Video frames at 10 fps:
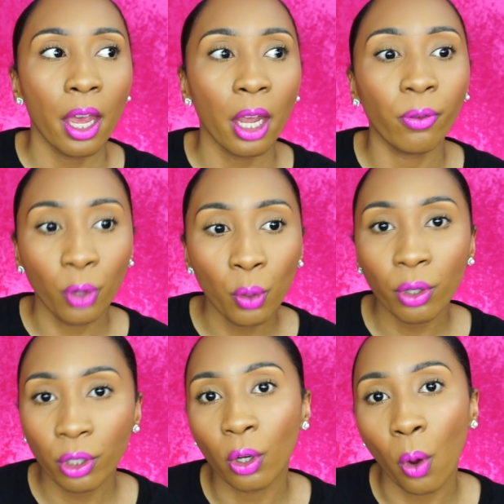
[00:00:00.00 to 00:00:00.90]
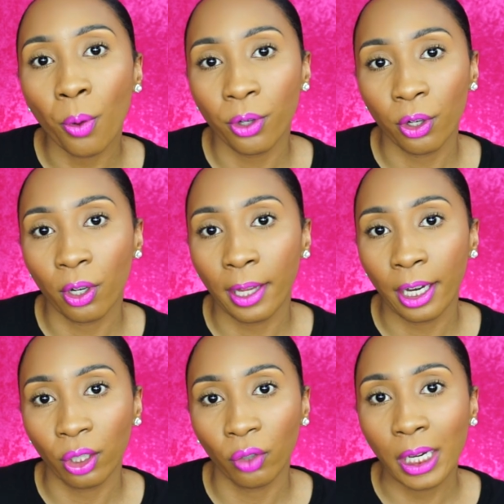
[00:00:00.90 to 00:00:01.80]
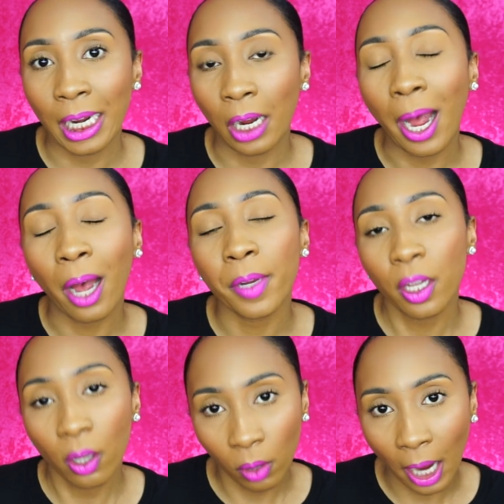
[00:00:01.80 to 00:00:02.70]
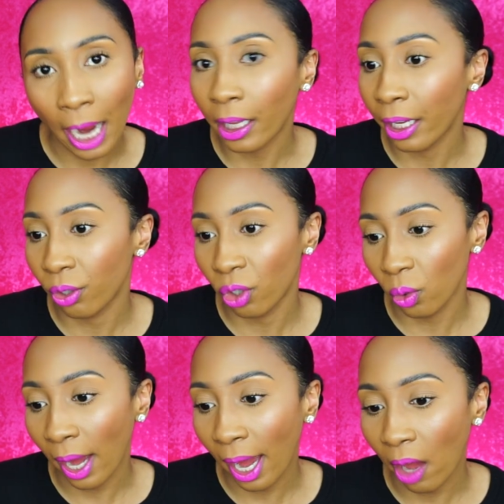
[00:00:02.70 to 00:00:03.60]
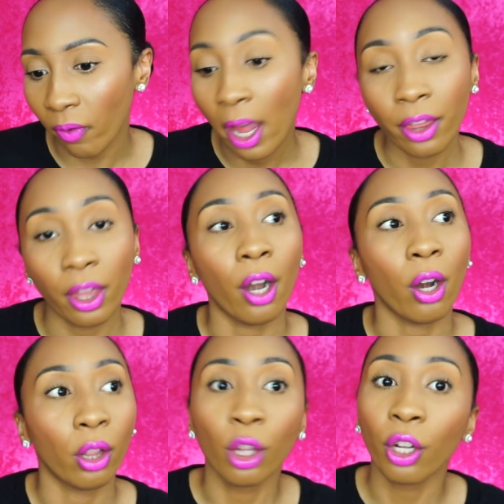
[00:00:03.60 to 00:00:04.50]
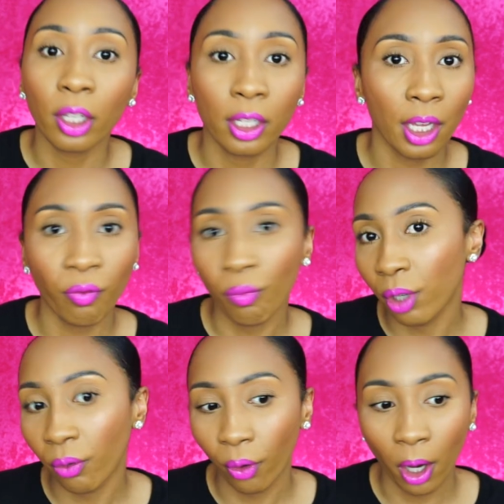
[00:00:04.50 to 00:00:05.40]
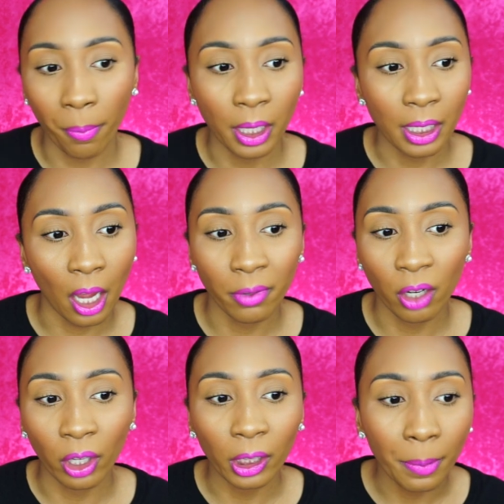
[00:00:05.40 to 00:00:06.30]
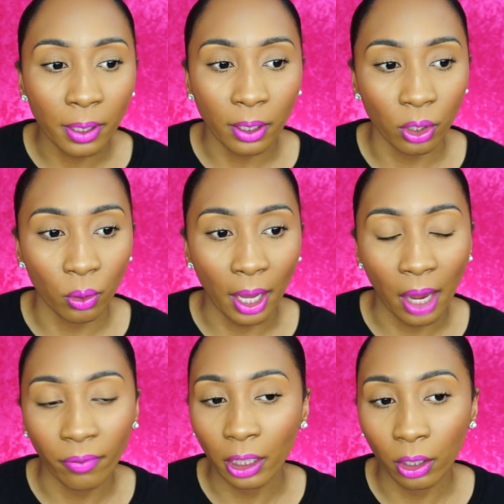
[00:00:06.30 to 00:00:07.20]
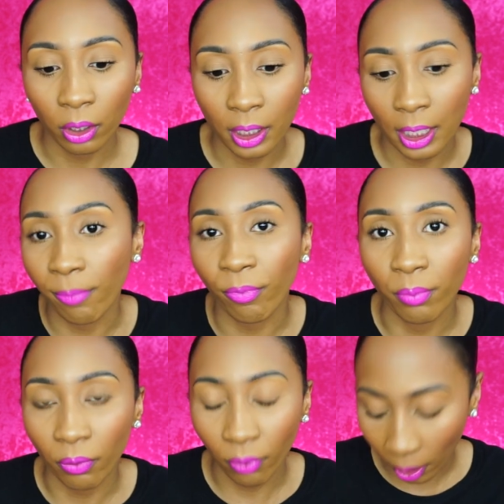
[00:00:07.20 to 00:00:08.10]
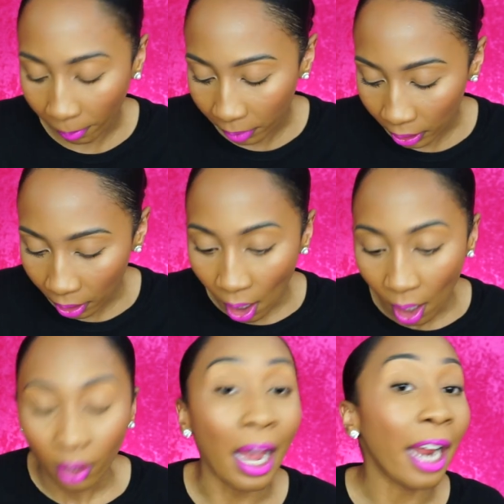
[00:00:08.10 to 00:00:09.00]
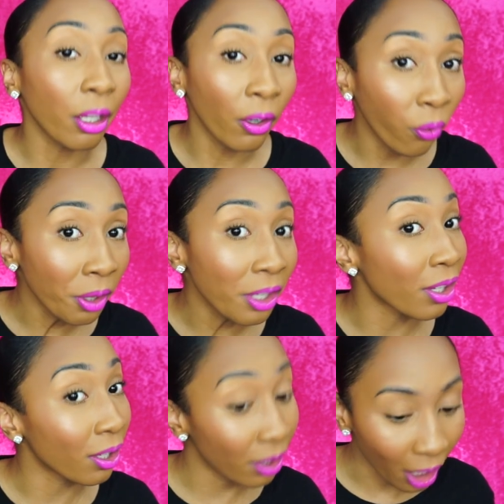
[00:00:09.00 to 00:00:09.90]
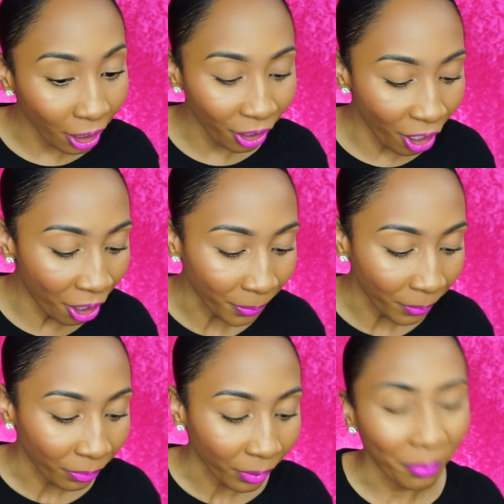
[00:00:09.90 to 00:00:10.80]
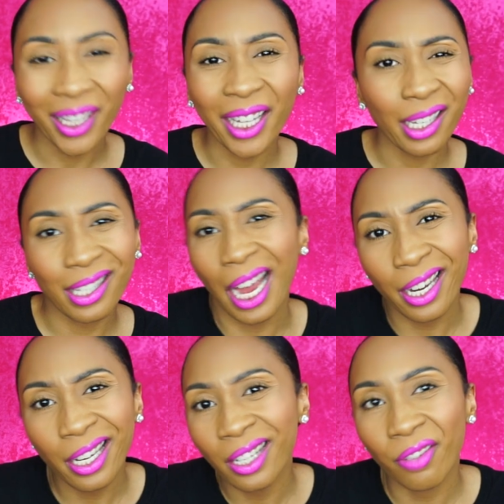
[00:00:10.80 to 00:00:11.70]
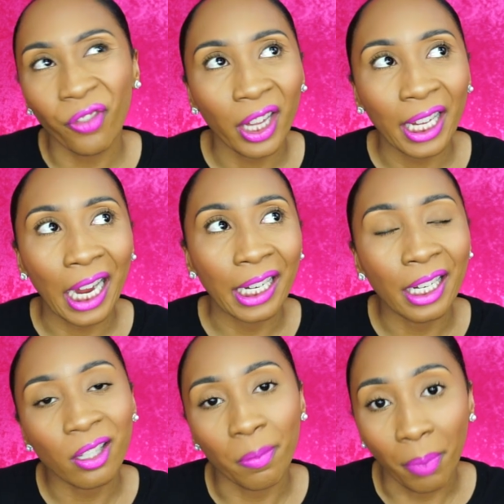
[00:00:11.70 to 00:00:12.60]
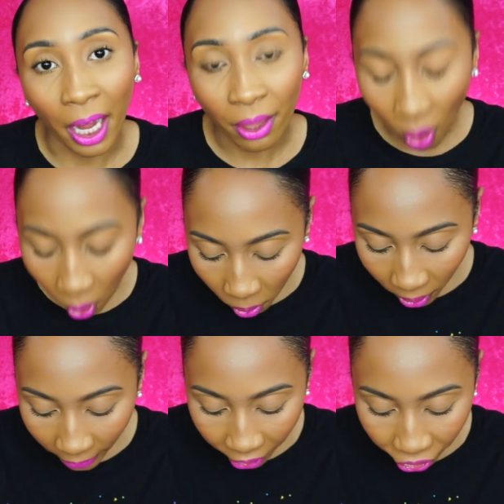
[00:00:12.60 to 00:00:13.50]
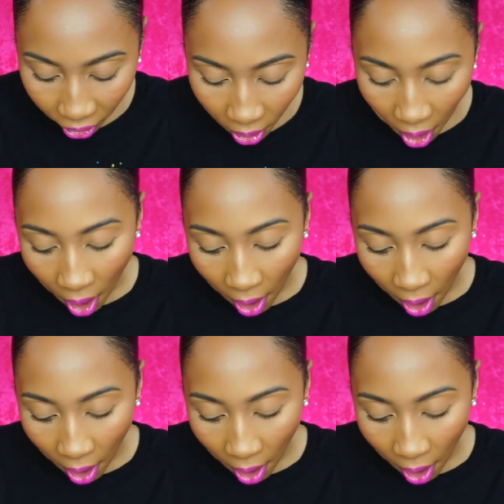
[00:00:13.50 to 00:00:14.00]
if you were to go into your collection right now, how many gold highlighters do you have that look the same from different companies? How many red lipsticks do you have that look the same from different companies? I can afford this as $1, but like I said, I didn't feel like I needed to buy the whole collection.